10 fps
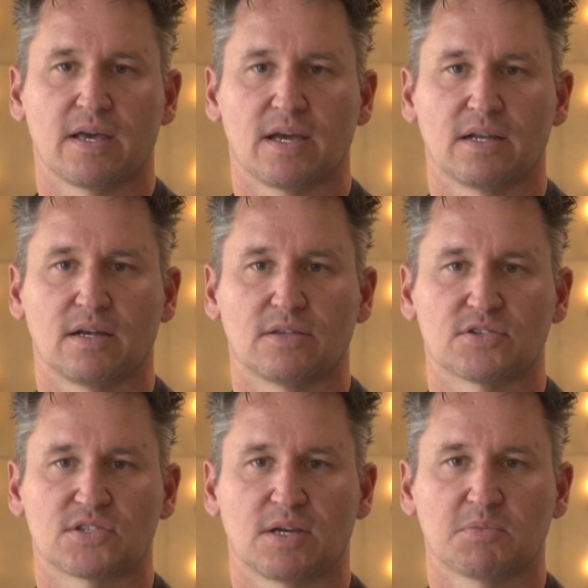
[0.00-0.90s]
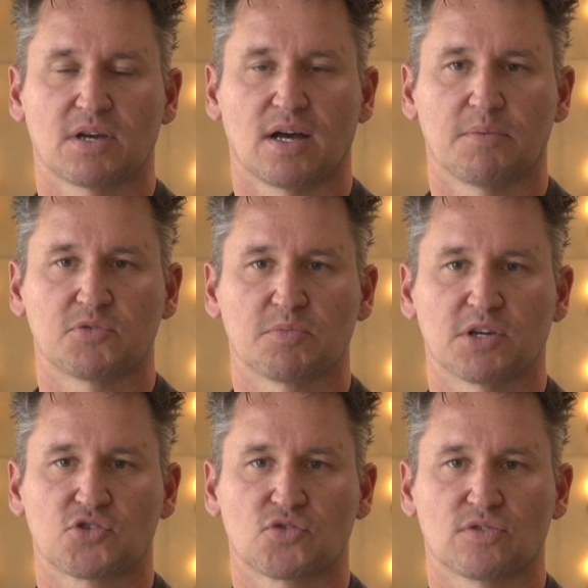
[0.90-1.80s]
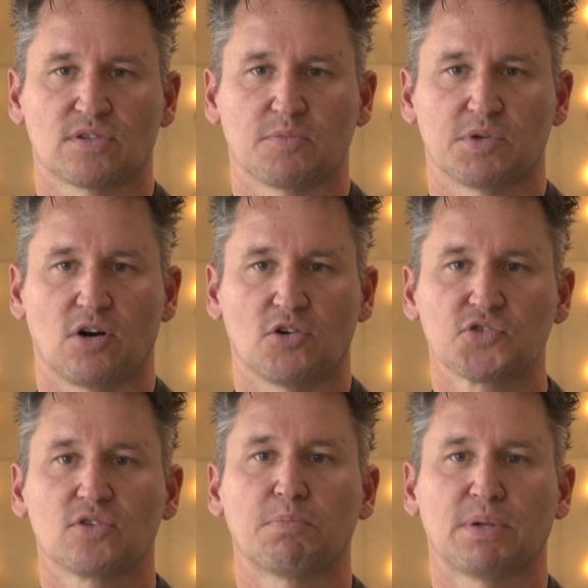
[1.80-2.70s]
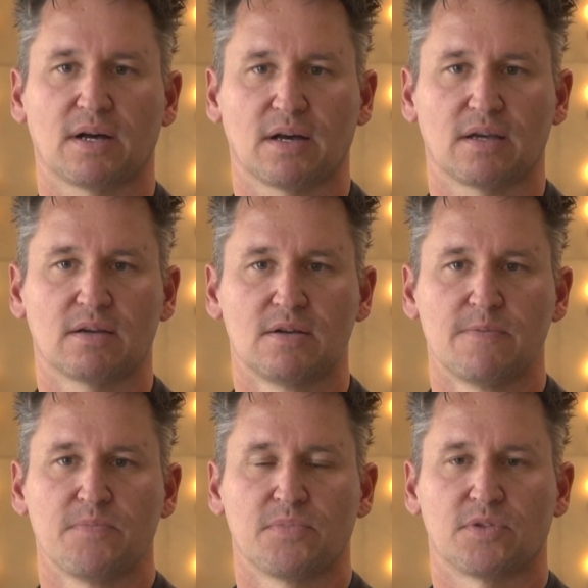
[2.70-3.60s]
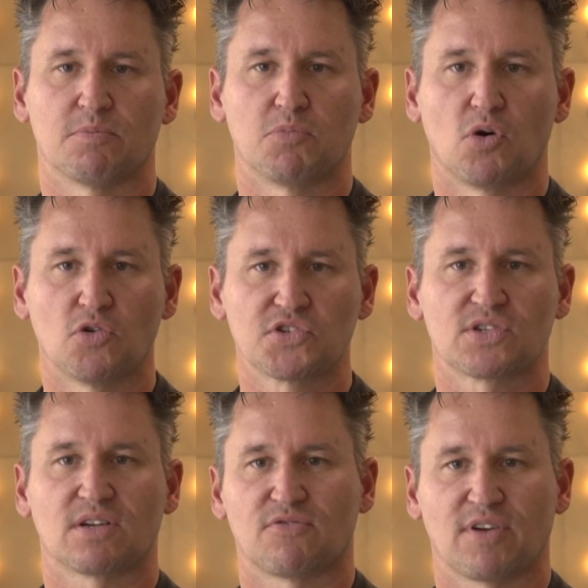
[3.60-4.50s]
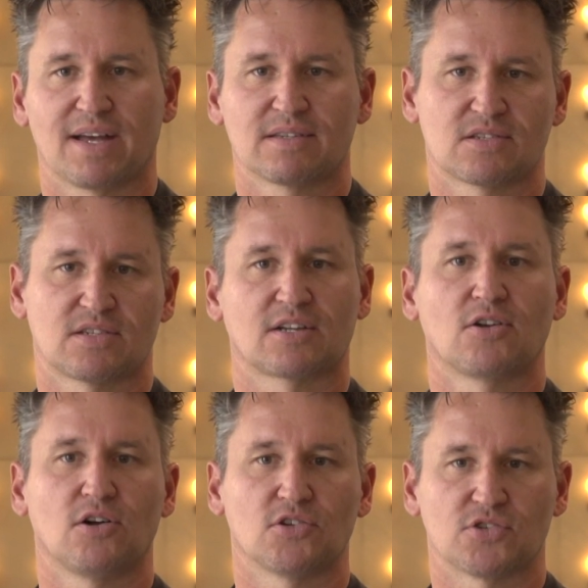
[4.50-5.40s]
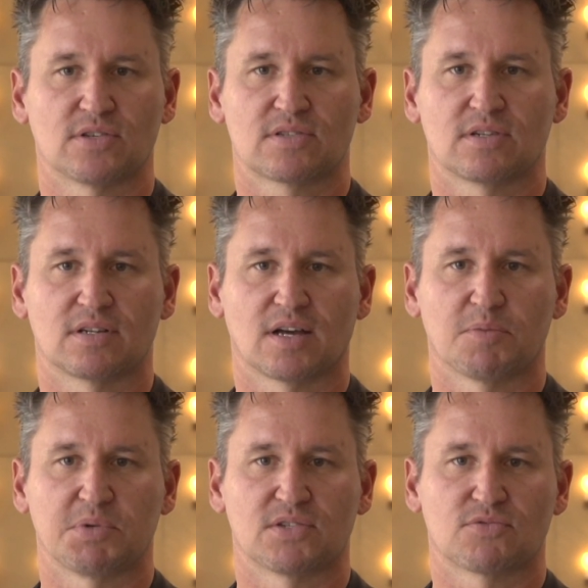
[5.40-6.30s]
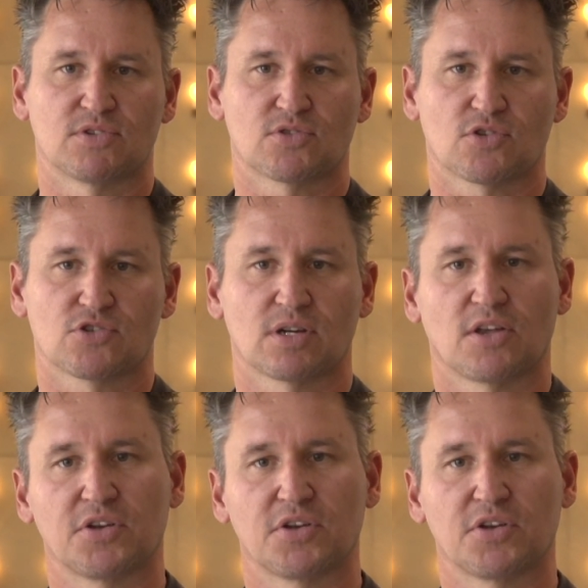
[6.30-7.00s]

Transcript: and at the same time to make sure that we also apply the most advanced technologies in diabetes research. And I